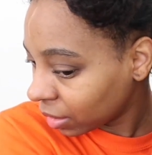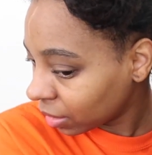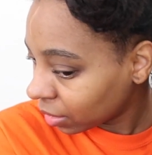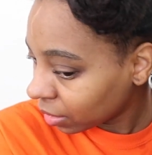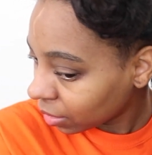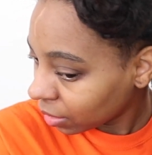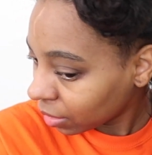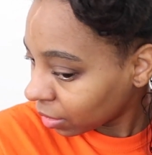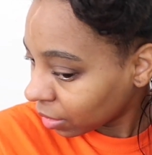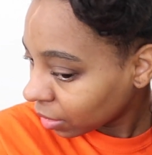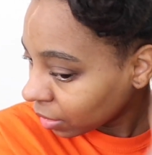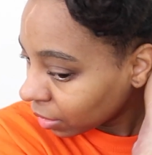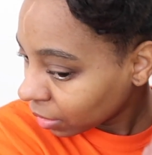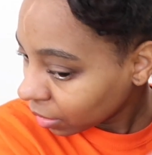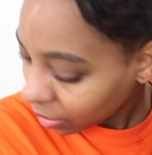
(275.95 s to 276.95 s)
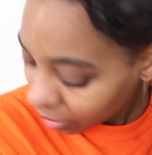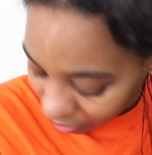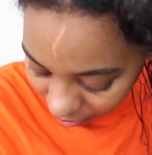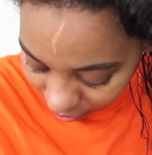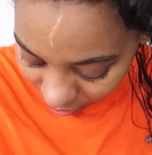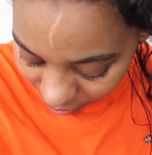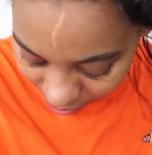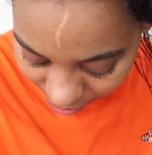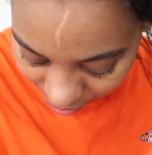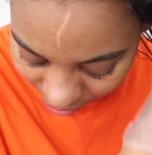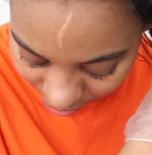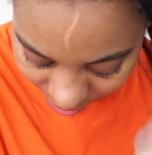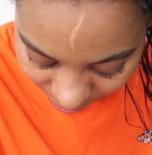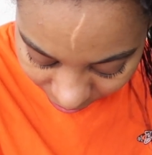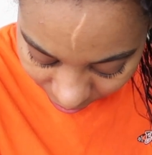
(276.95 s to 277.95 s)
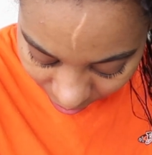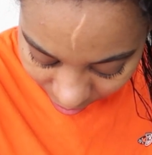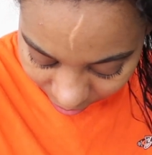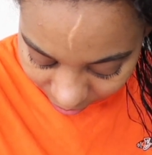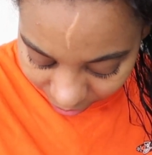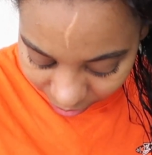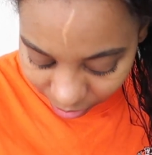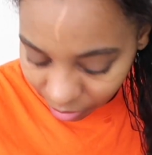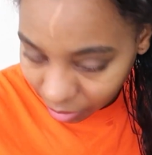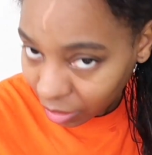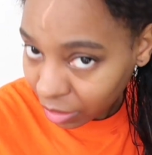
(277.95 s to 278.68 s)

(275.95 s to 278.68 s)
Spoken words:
It starts to fall like